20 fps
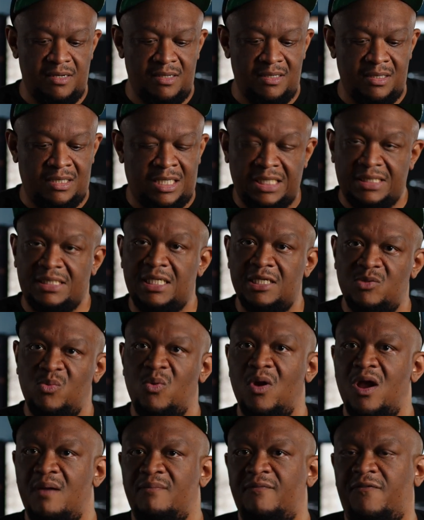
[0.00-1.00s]
this is
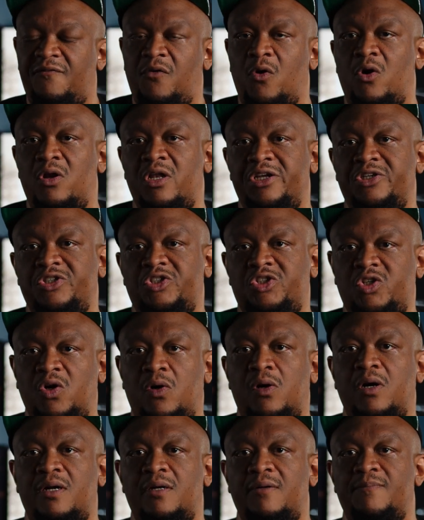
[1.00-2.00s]
where I'm falling
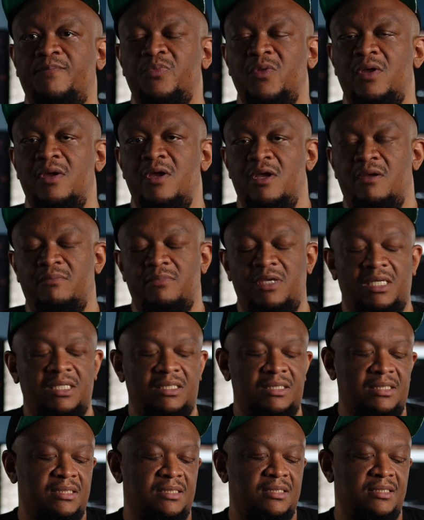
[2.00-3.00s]
short,
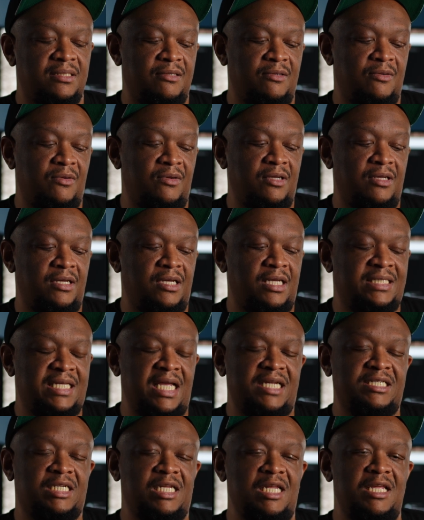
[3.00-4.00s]
because
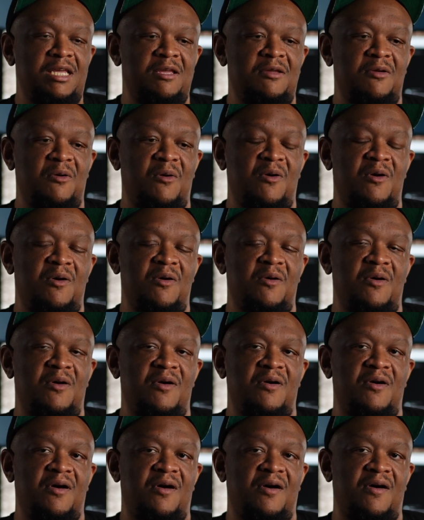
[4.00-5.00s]
essentially
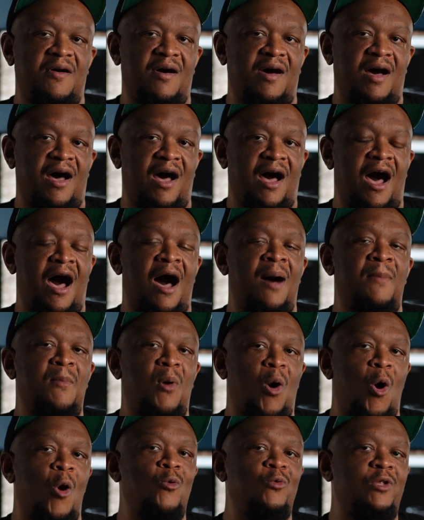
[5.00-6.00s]
I'm
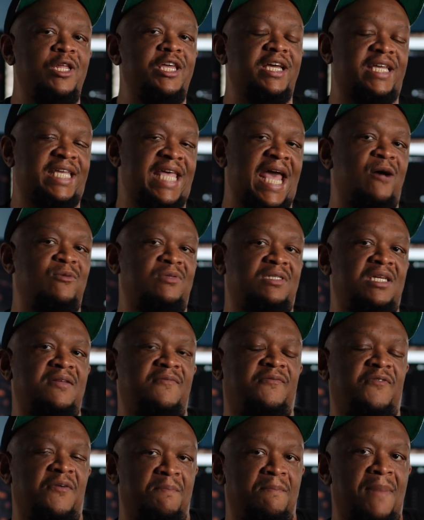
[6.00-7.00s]
only accounting
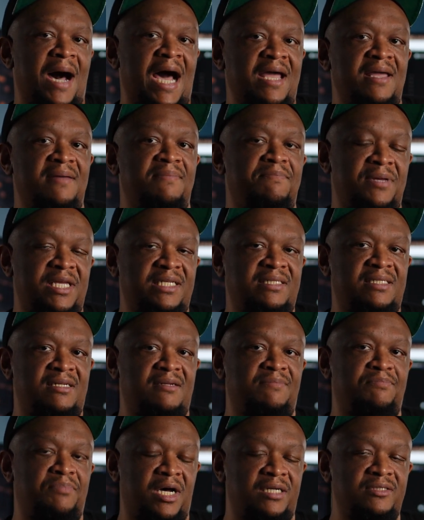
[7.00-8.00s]
for my piece of
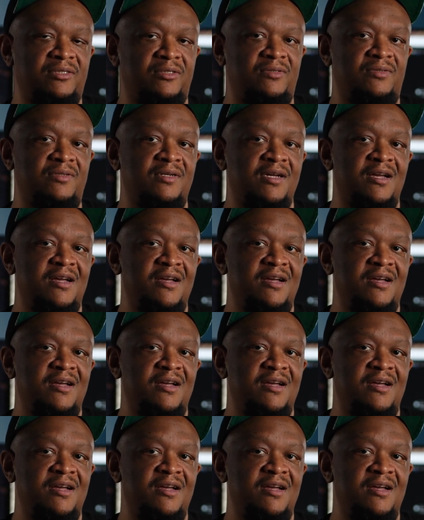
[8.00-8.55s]
the puzzle,